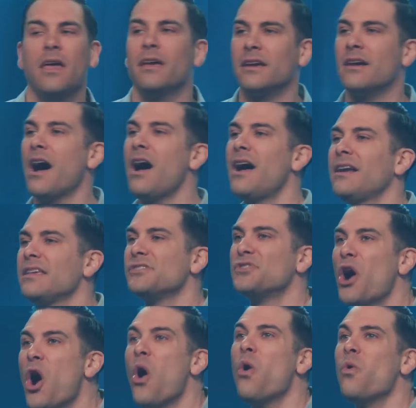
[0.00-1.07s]
God is
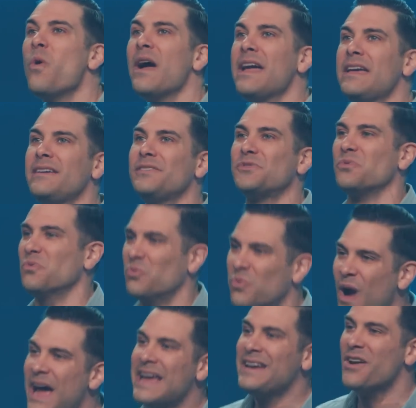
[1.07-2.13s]
always
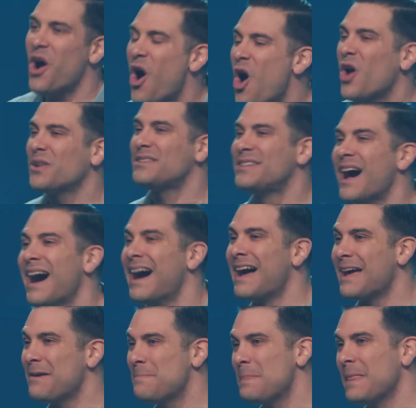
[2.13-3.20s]
right on
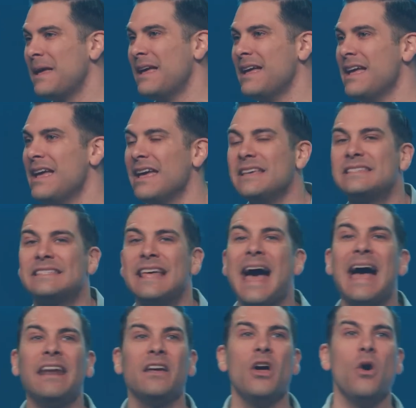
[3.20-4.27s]
time? Is
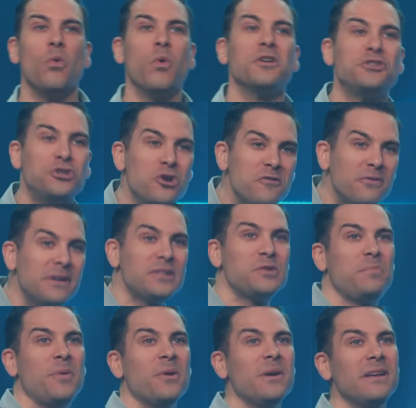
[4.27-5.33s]
that what you've
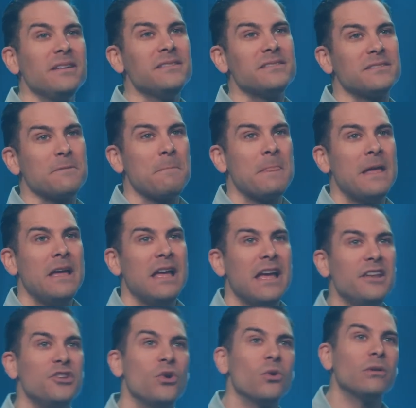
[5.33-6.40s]
experienced
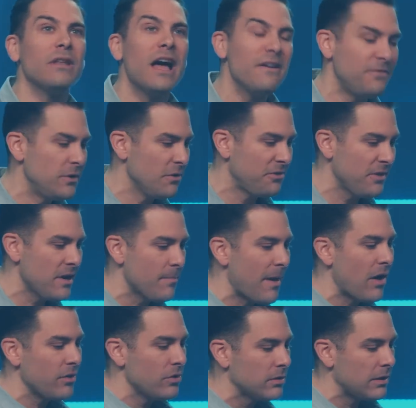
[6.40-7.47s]
in your life? You know, think
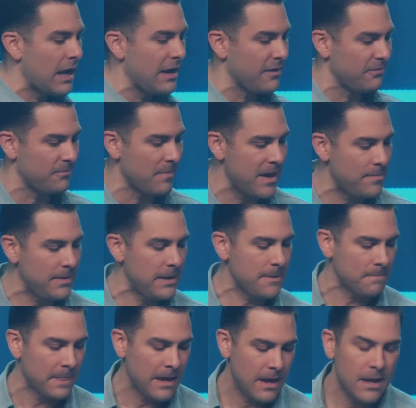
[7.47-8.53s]
about your life.
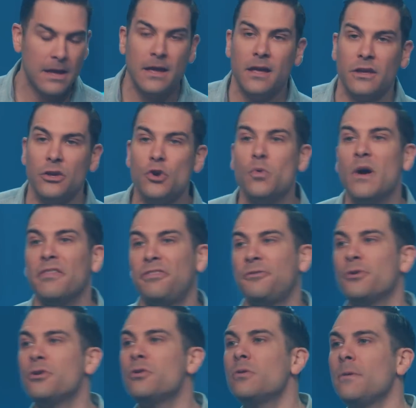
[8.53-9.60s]
Maybe you went
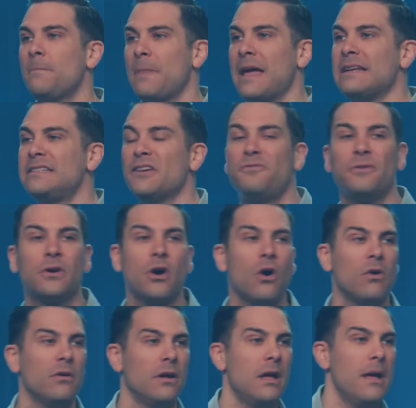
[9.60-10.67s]
through a
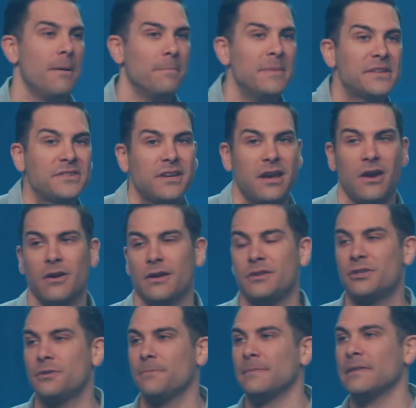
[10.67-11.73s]
difficult
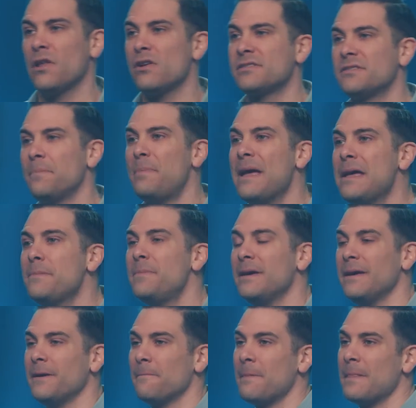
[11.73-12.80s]
miscarriage, lost a
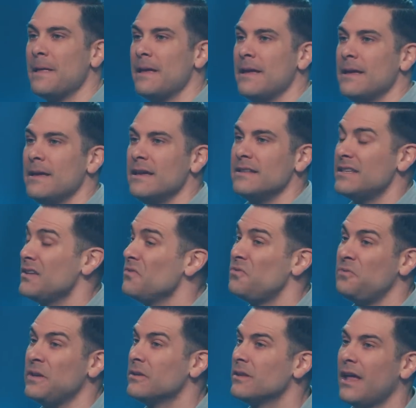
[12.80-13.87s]
baby, didn't
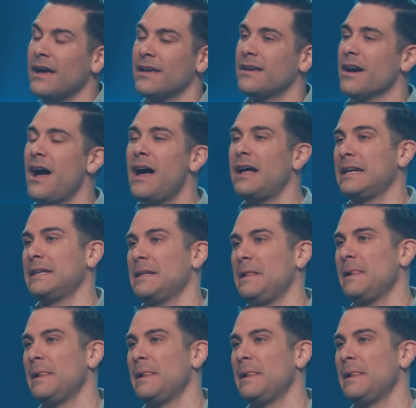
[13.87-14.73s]
feel like God